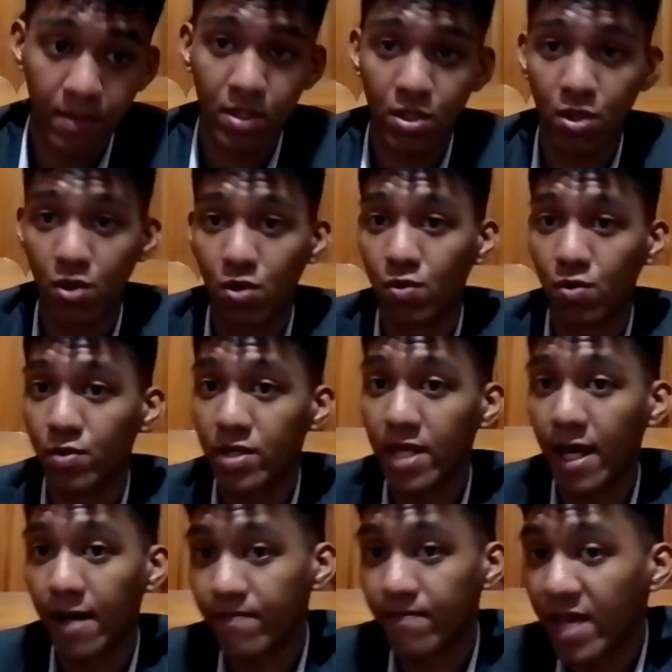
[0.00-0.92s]
So
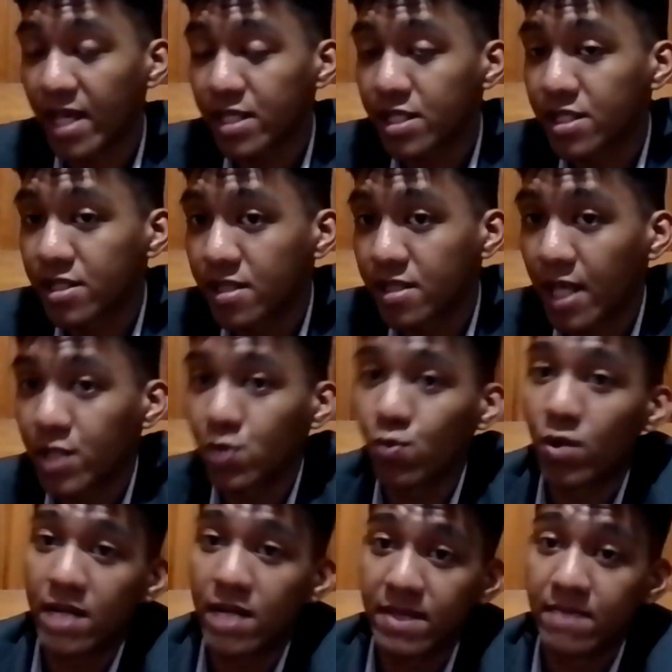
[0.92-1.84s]
yeah, that's
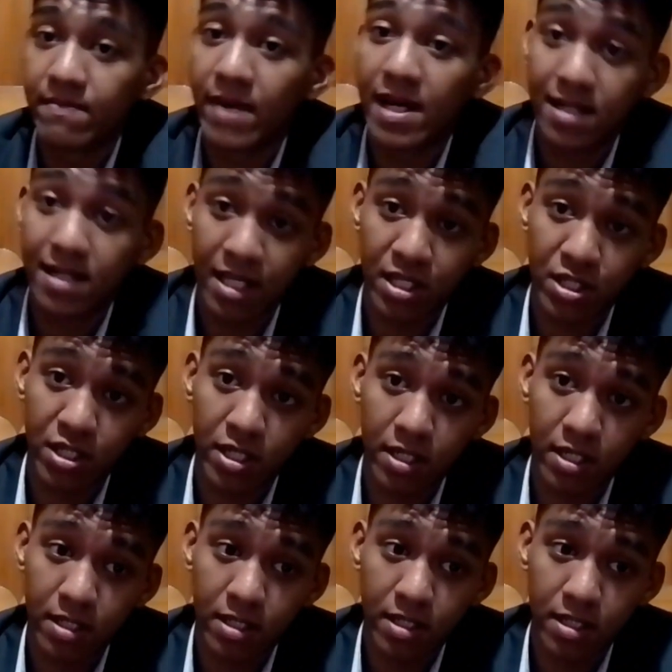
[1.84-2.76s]
what I mean by
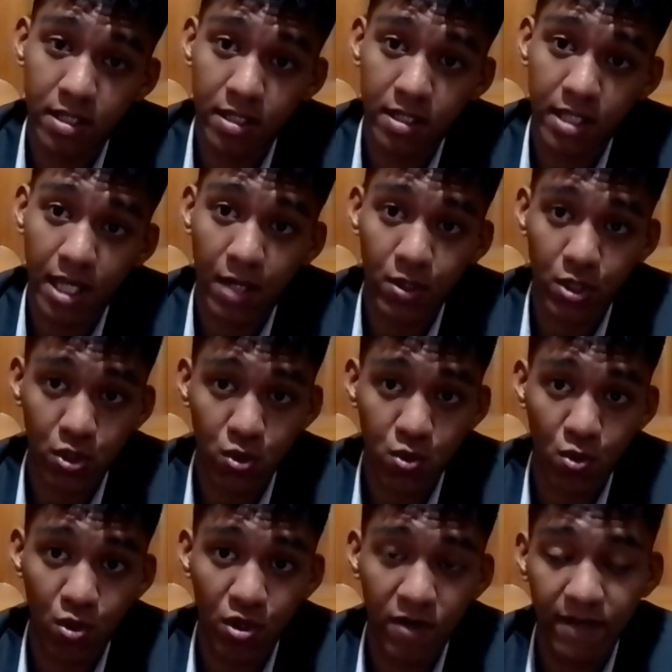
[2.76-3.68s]
lynching. That was the
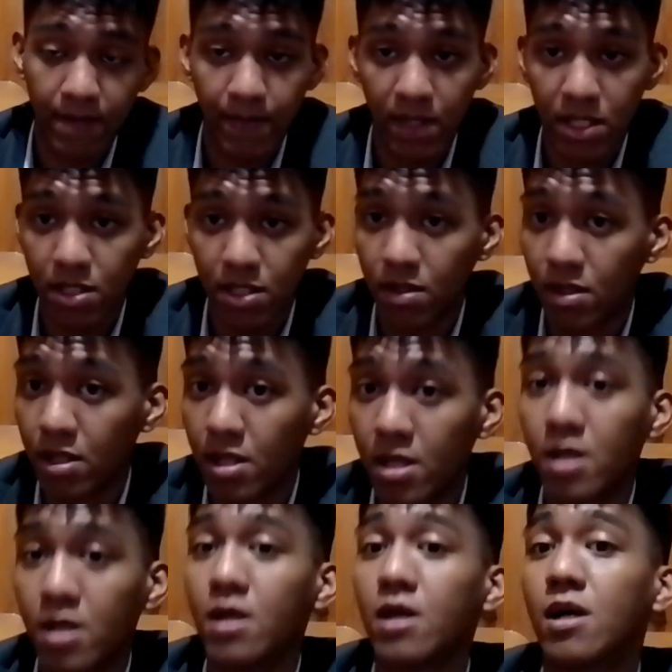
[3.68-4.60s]
story of Emmett Till.
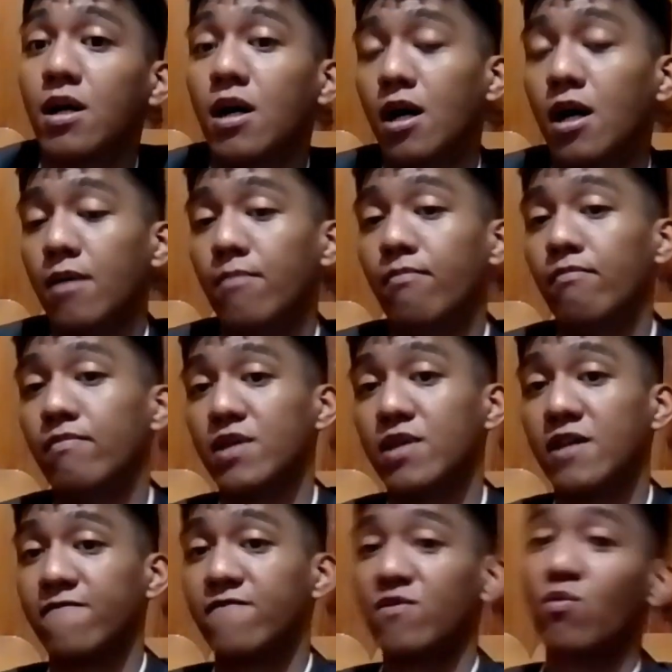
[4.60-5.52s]

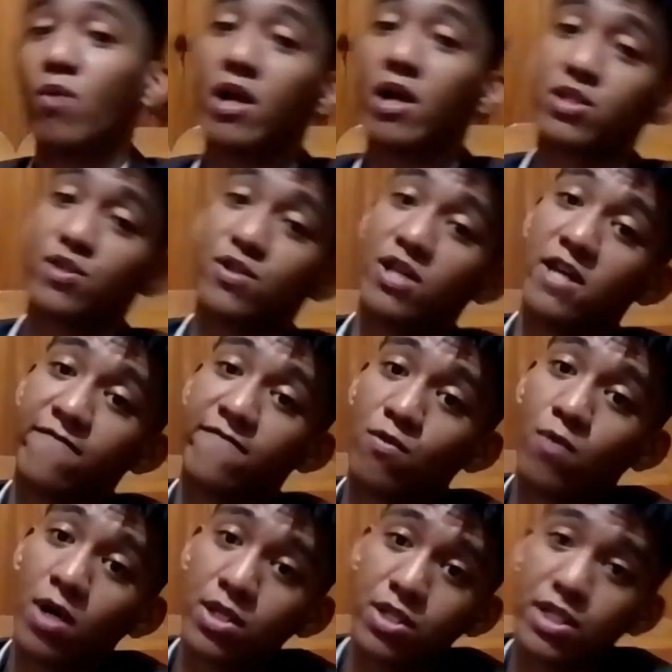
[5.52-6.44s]
If you
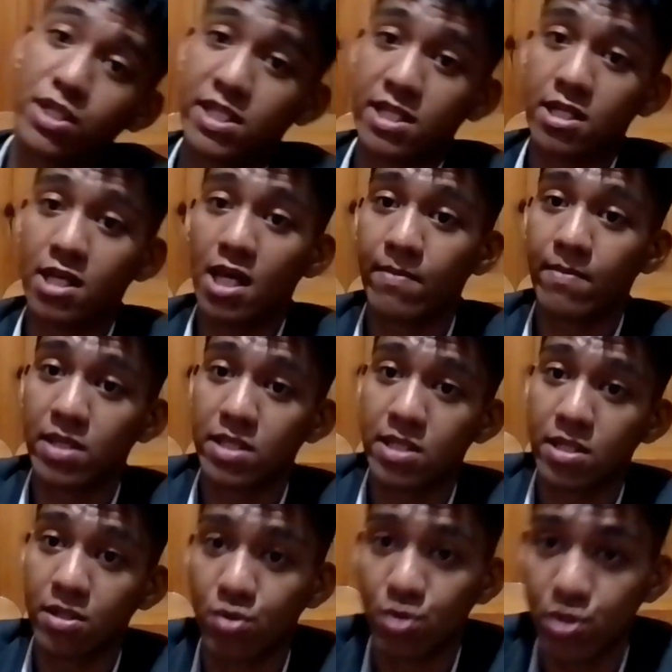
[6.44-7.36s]
want to see Emmett
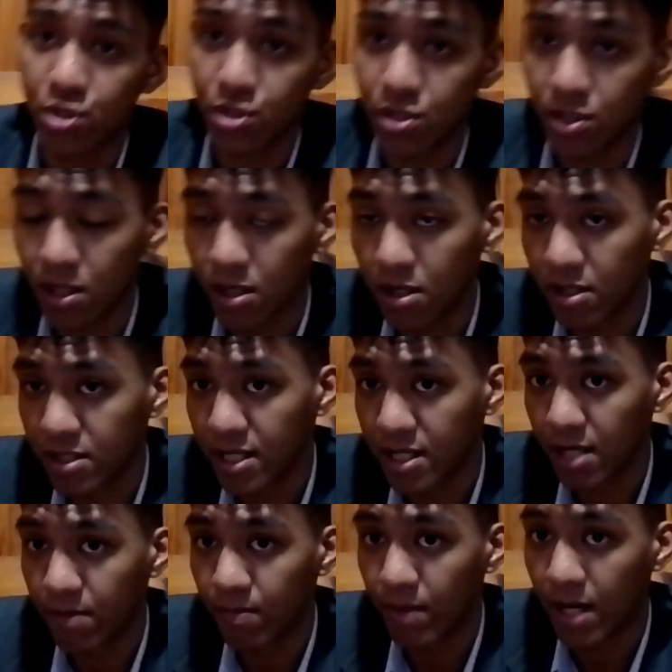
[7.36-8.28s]
Till's
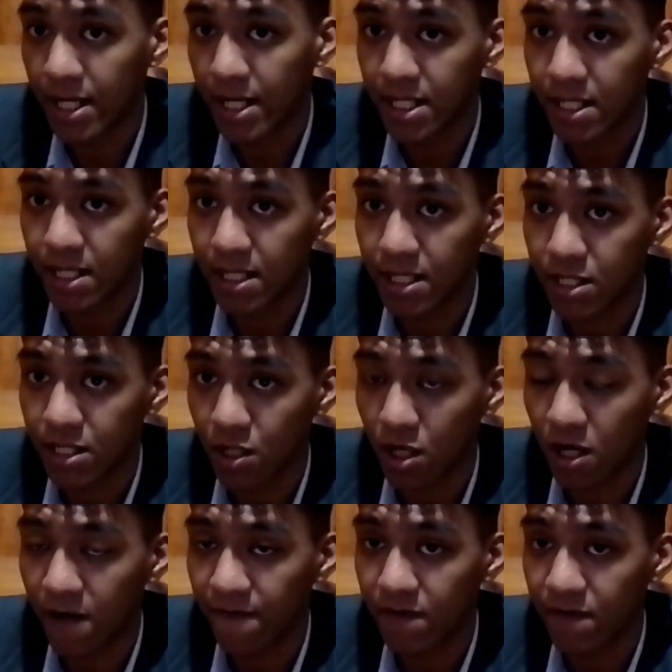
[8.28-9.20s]
dead body in his
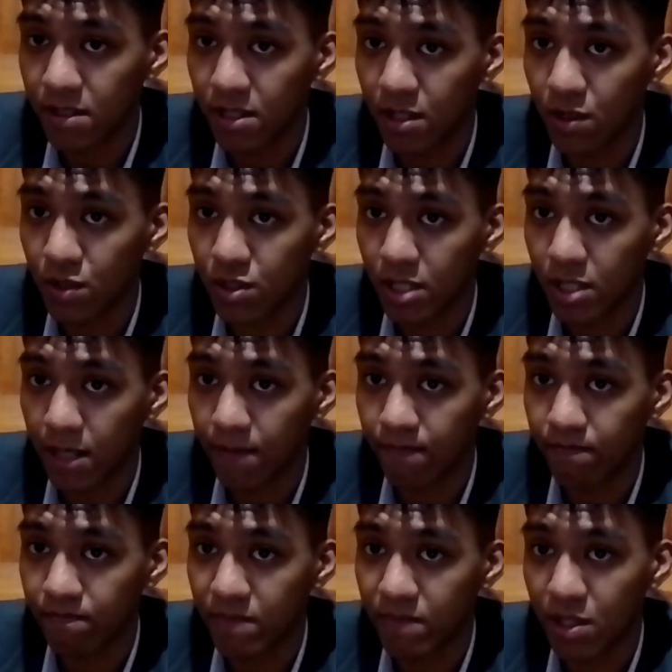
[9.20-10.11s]
coffin,
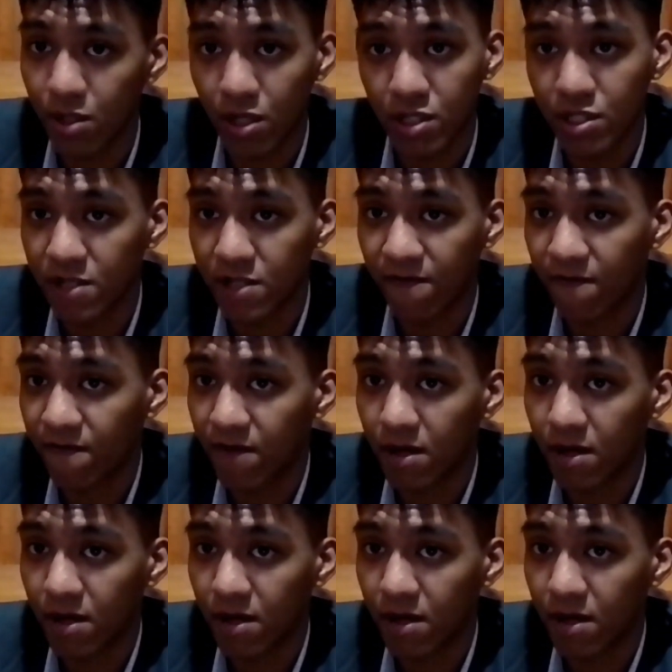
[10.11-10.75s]
you can just